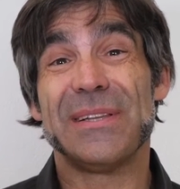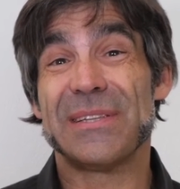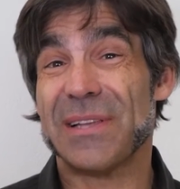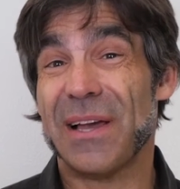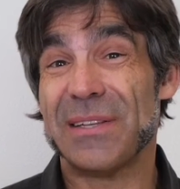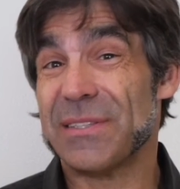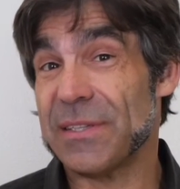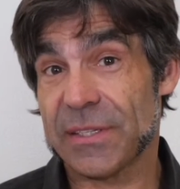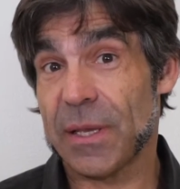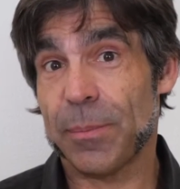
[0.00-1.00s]
decides to
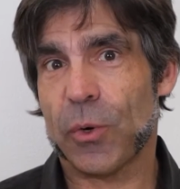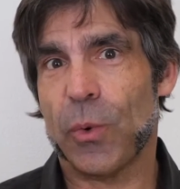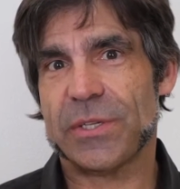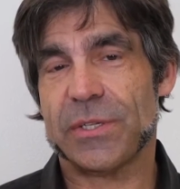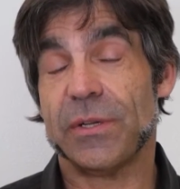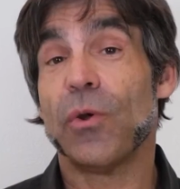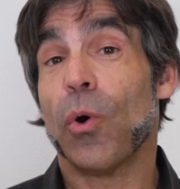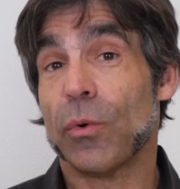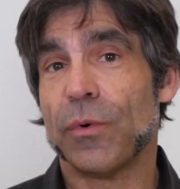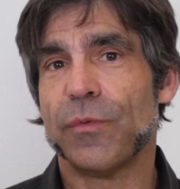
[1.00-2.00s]
skip a question
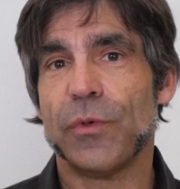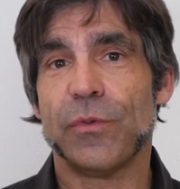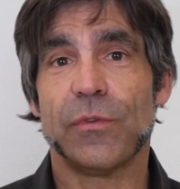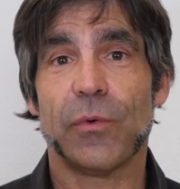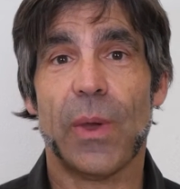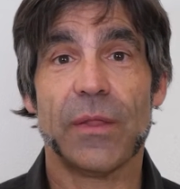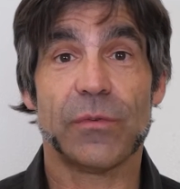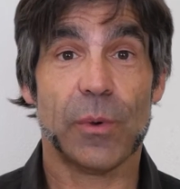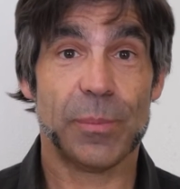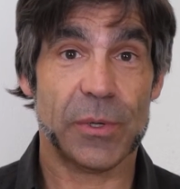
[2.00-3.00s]
or refuses to
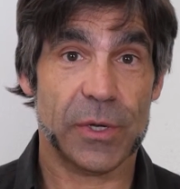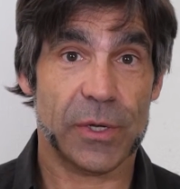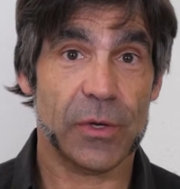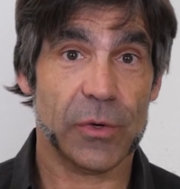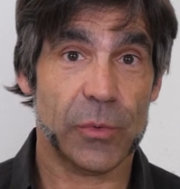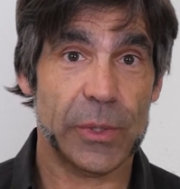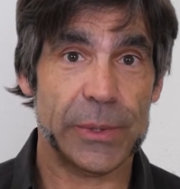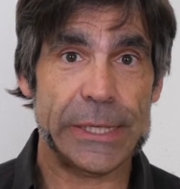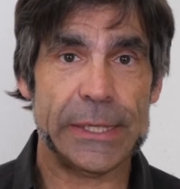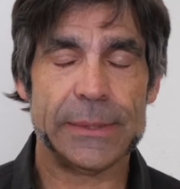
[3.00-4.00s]
answer a particular query.